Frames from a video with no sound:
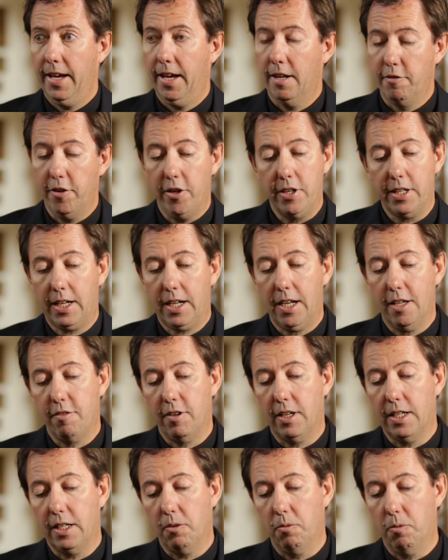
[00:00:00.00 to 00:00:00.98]
And very
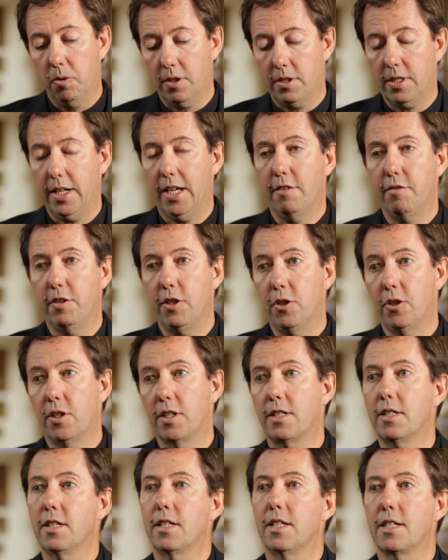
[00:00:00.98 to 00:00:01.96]
cleverly, what AV
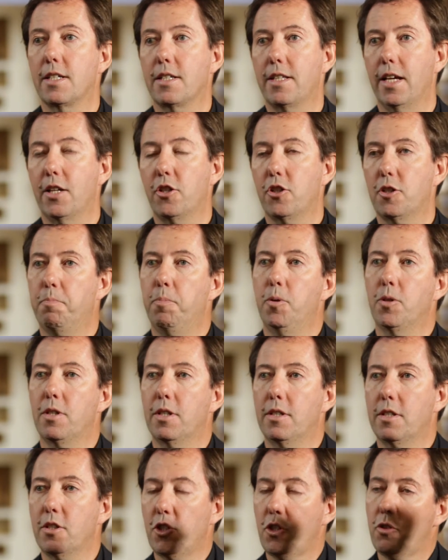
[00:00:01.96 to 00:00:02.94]
Unit did is they just put
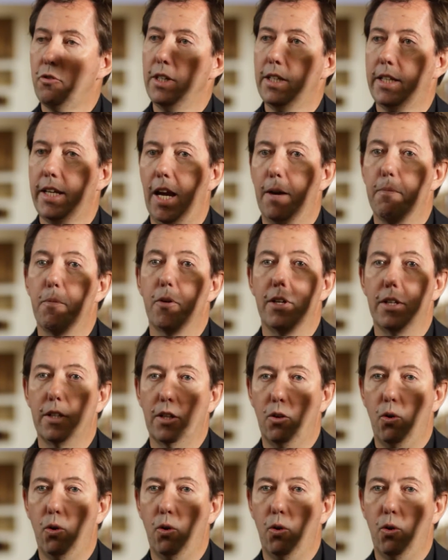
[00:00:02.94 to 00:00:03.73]
a discrete camera in the